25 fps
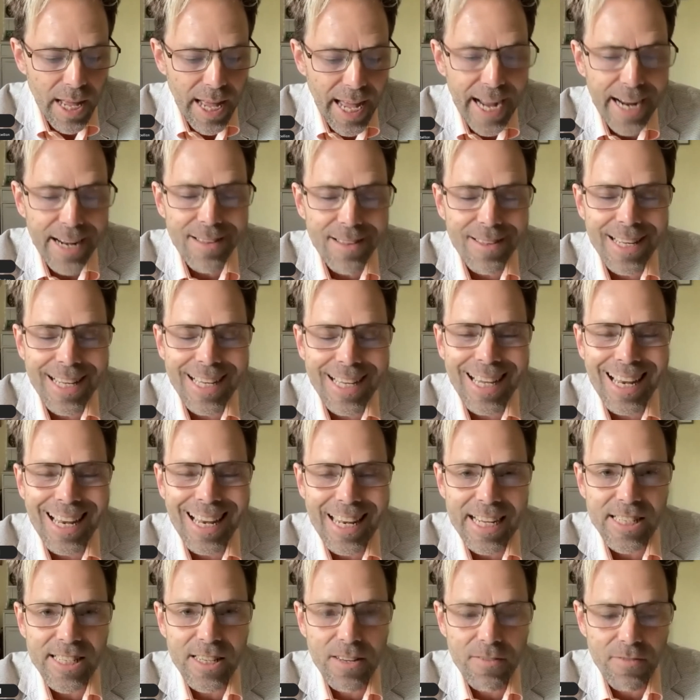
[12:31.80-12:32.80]
acting
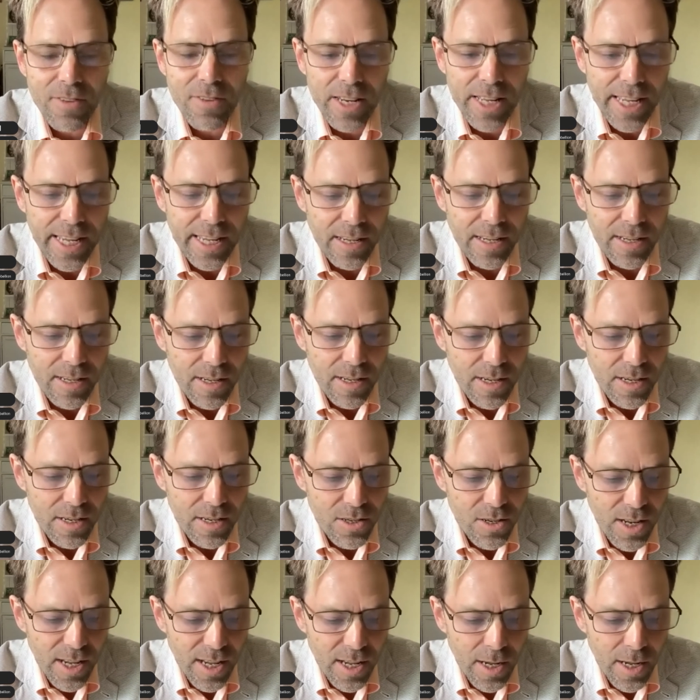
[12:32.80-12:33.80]
collectively
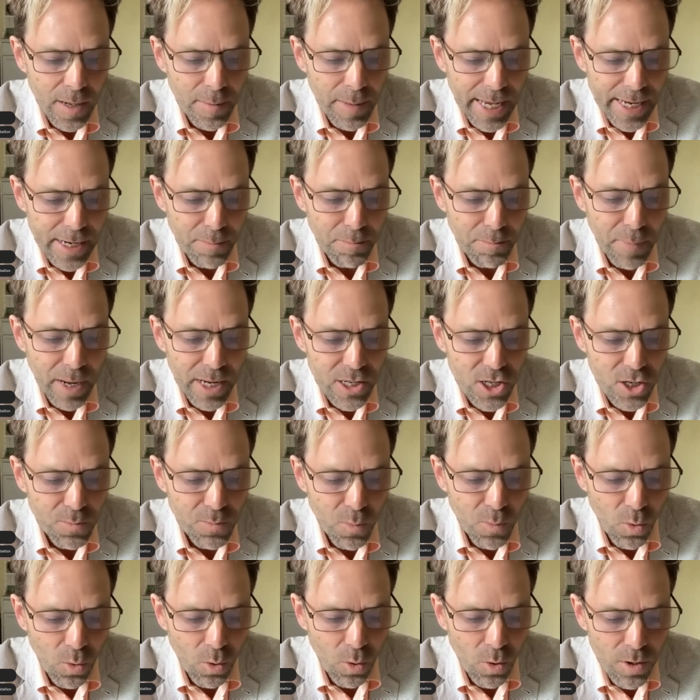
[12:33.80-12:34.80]
at a much
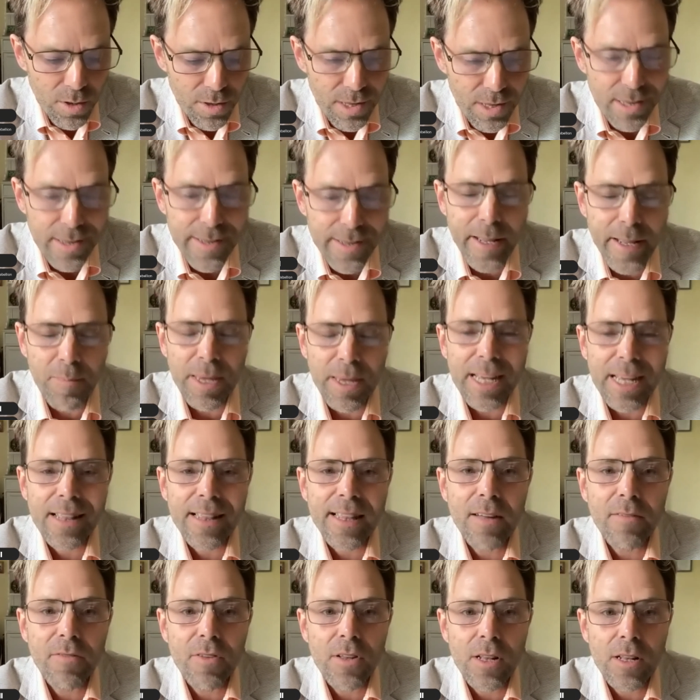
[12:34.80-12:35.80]
more systemic
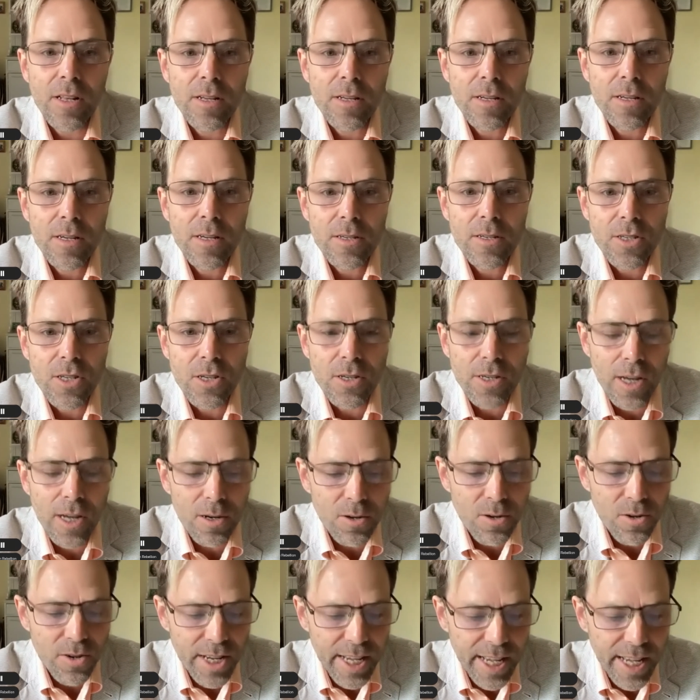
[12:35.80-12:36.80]
level to
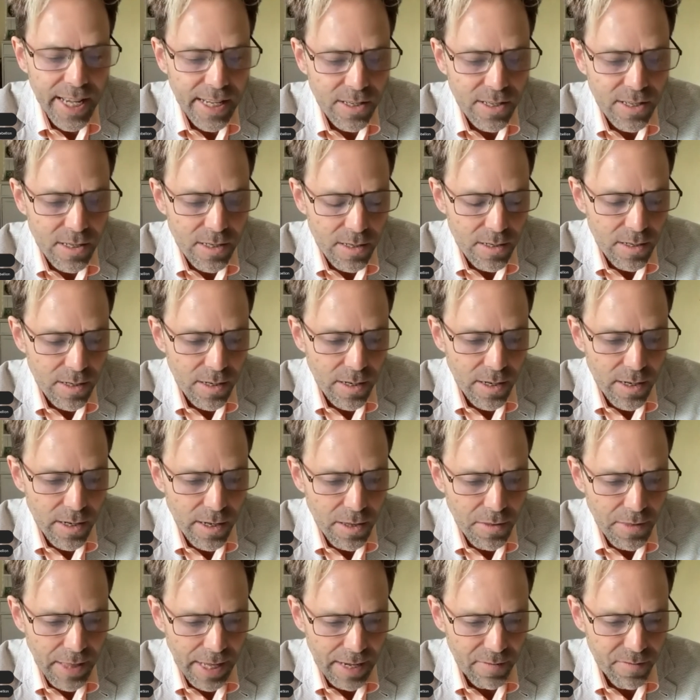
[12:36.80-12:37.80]
co-create
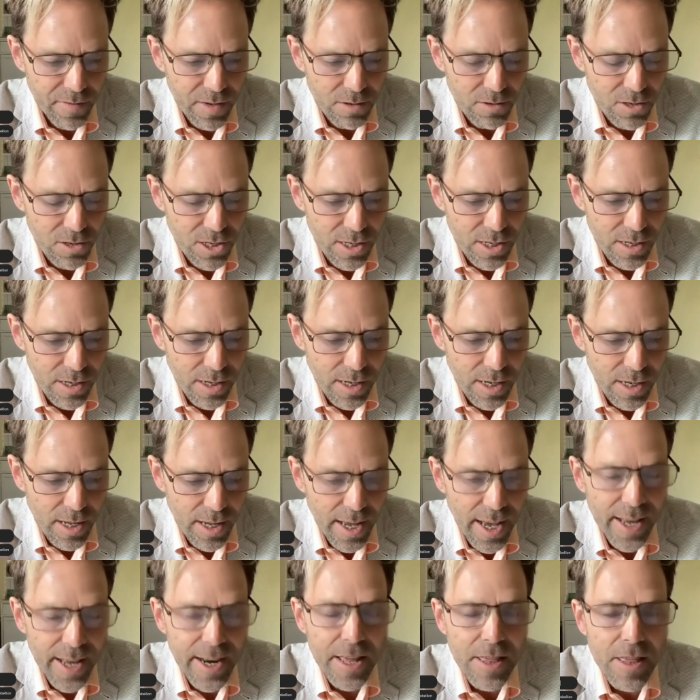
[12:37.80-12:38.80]
that future.
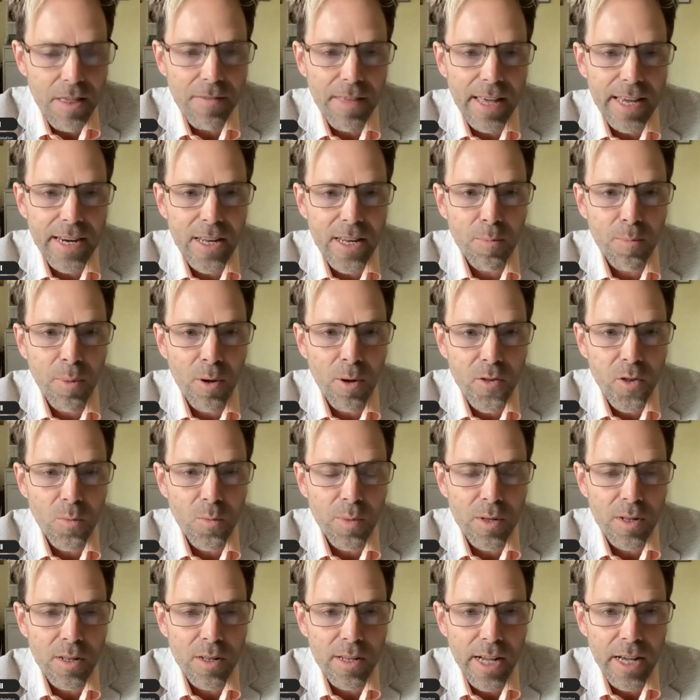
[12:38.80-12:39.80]
And I think that is
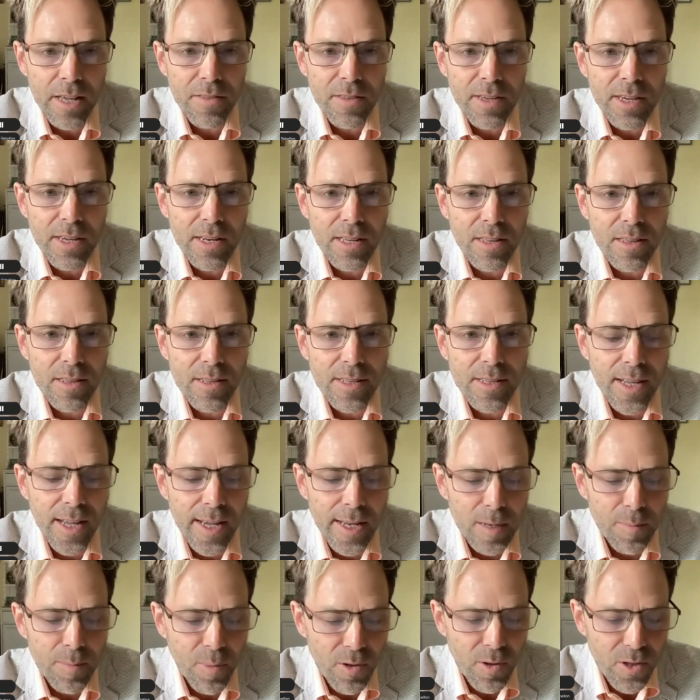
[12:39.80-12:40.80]
possible. I think it is
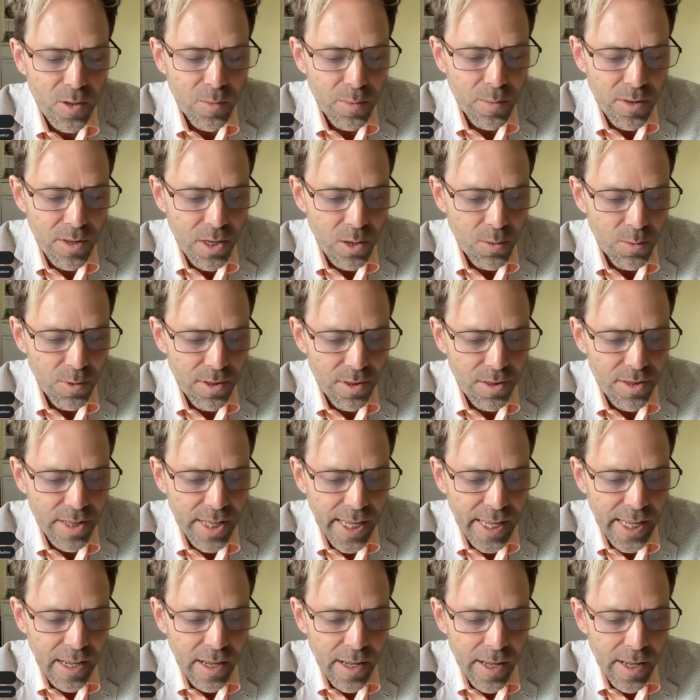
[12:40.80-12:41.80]
entirely possible that you will
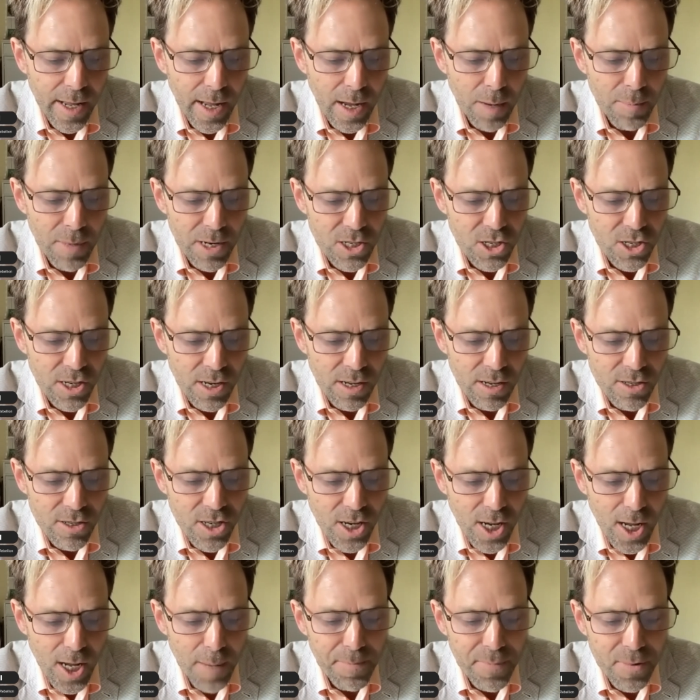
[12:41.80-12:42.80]
see a much
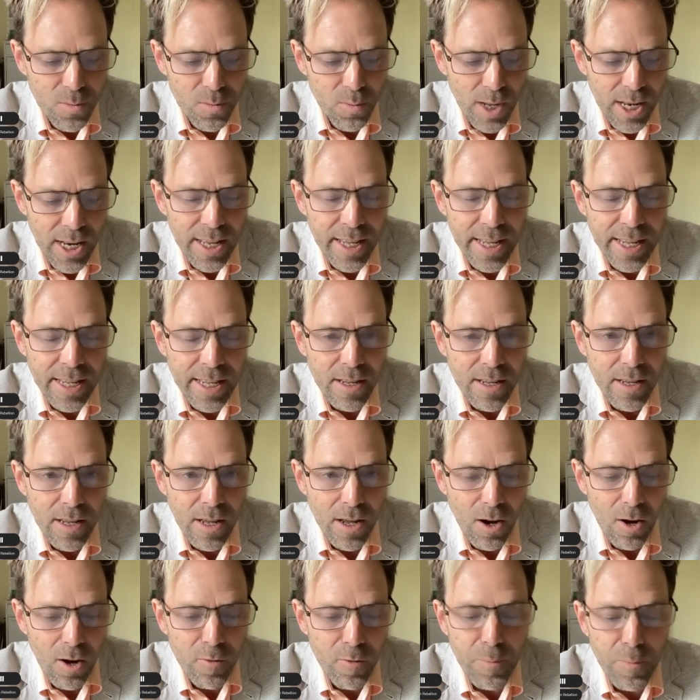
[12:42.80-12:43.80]
larger upswelling
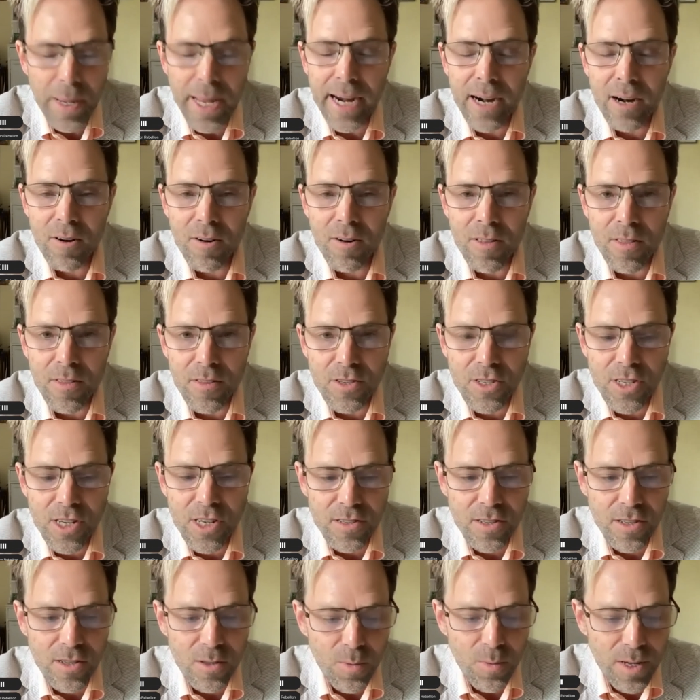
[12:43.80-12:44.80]
of parents,
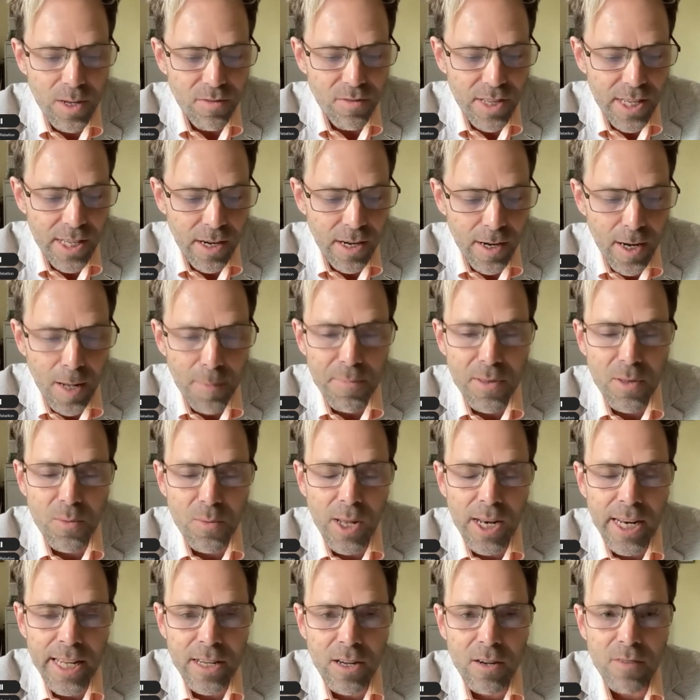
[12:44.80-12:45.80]
just as we have seen an
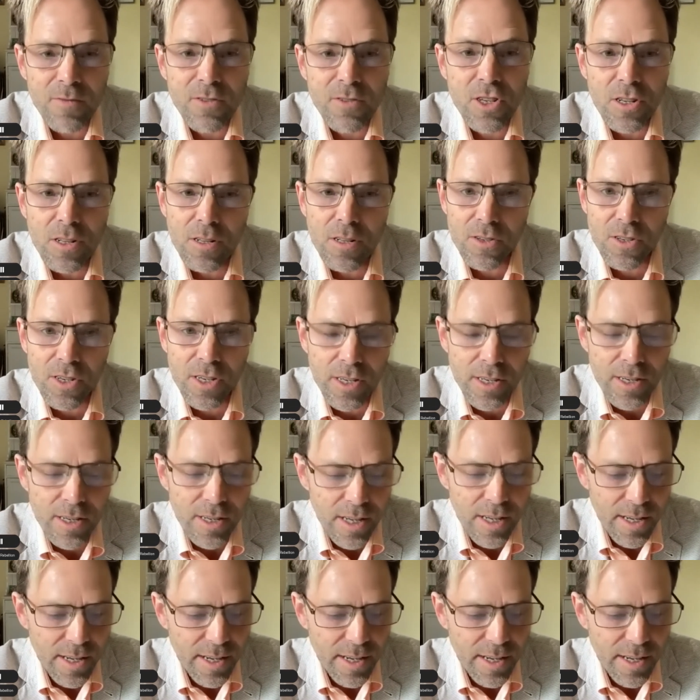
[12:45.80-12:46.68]
upswelling of children